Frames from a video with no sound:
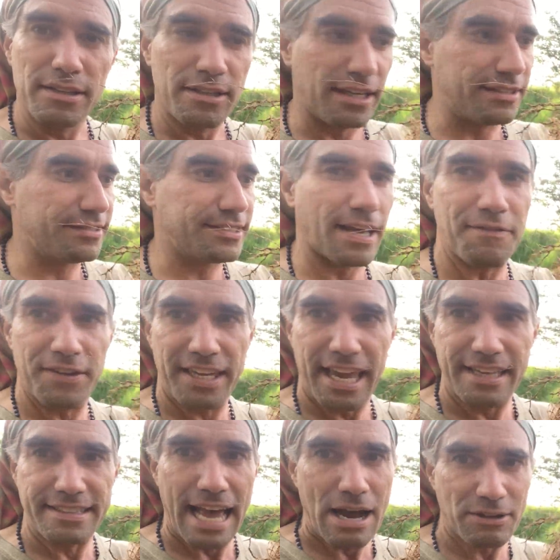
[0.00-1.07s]
it
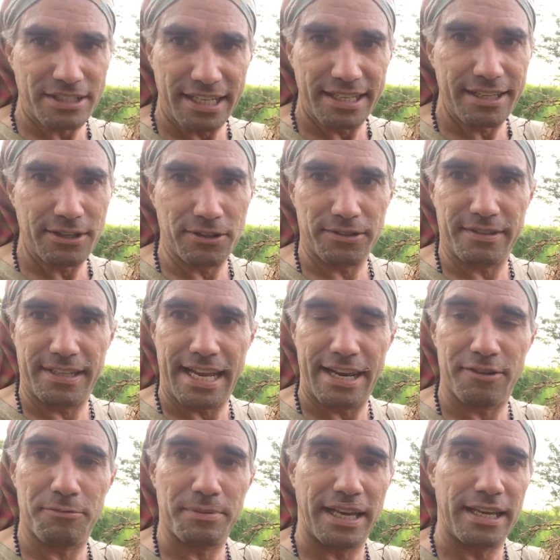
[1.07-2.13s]
suffocates out and kills the
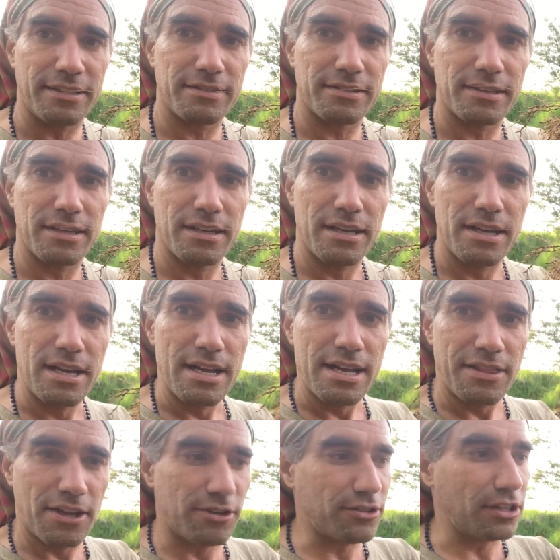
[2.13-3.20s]
native plants,
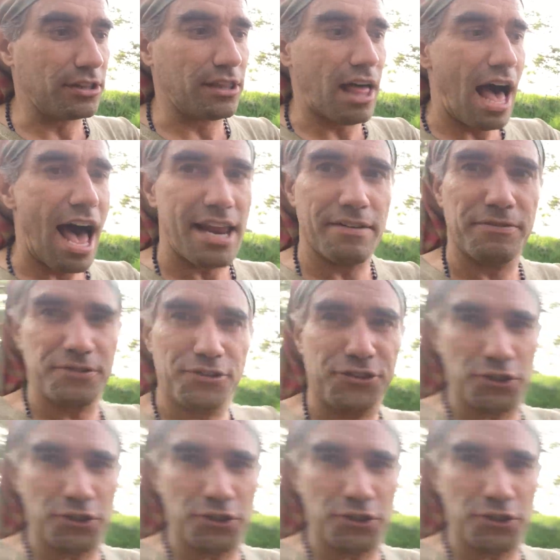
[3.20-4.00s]
there's a lot of